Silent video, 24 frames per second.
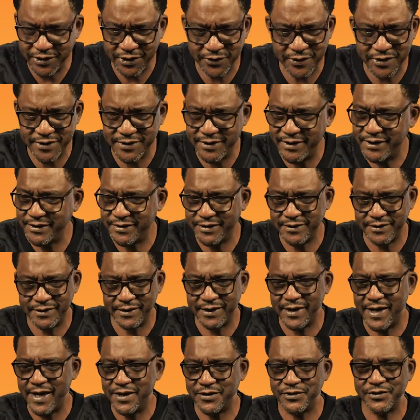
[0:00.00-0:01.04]
And Chris Hicks is
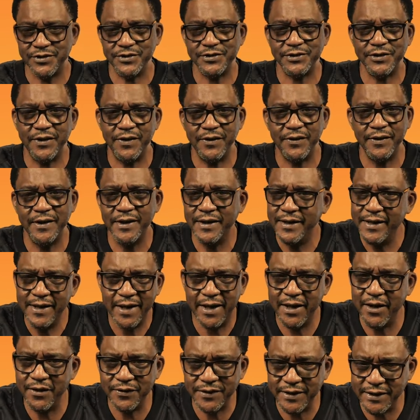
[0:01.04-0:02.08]
a gangster, so
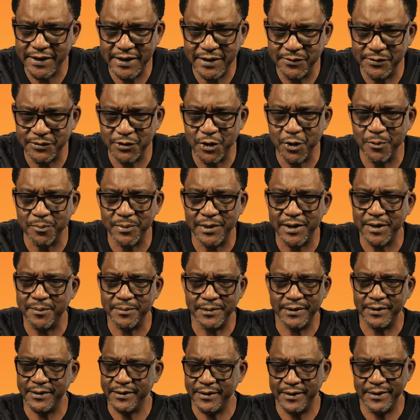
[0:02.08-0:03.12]
I don't think he was going to be
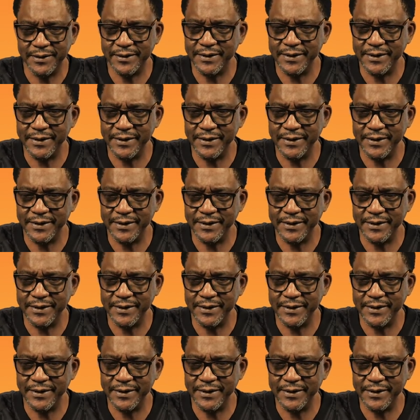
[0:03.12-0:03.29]
able to